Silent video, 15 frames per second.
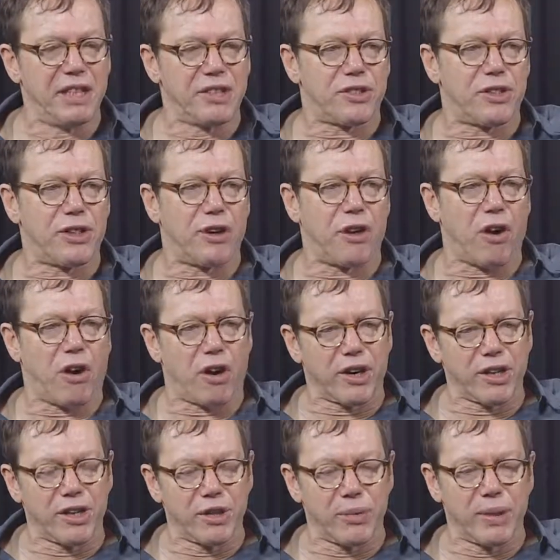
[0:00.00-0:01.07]
So you're
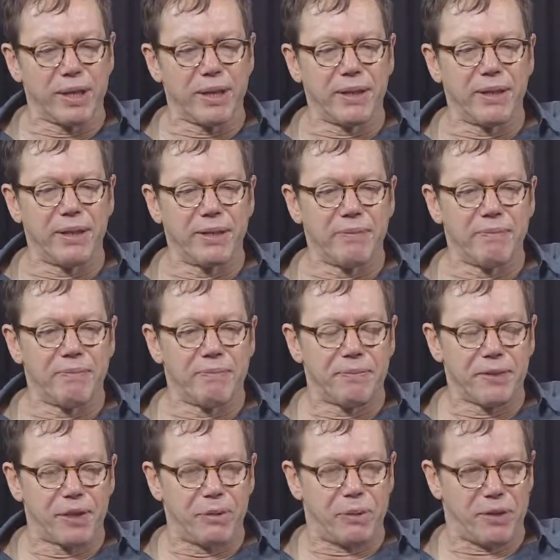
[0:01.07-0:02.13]
arguing
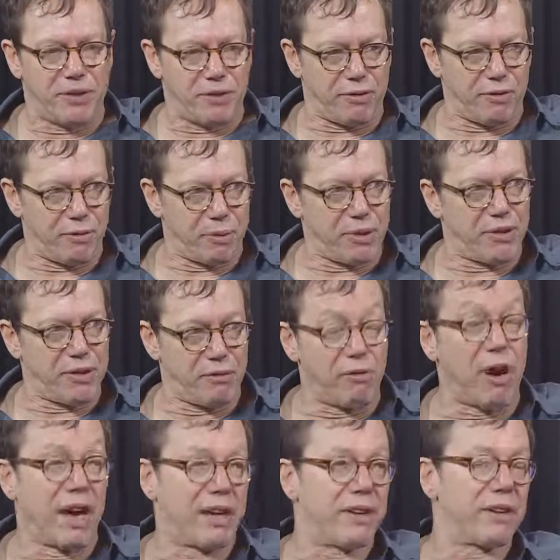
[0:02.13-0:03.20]
with the
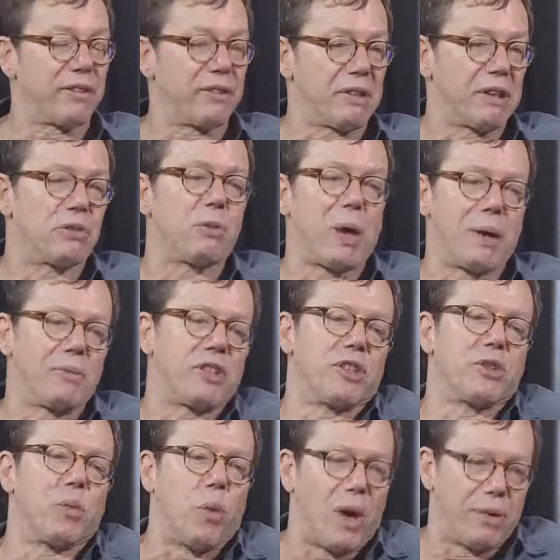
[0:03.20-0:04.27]
writer. This
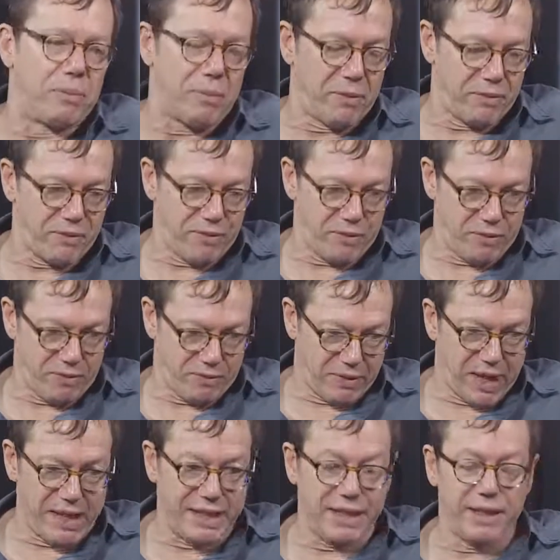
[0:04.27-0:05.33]
is one
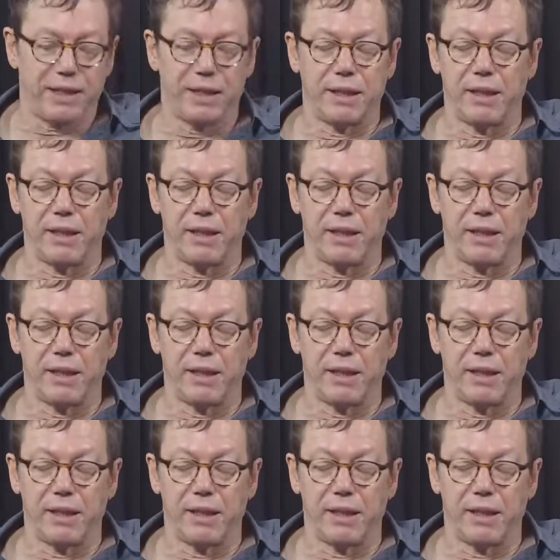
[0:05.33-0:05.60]
idea.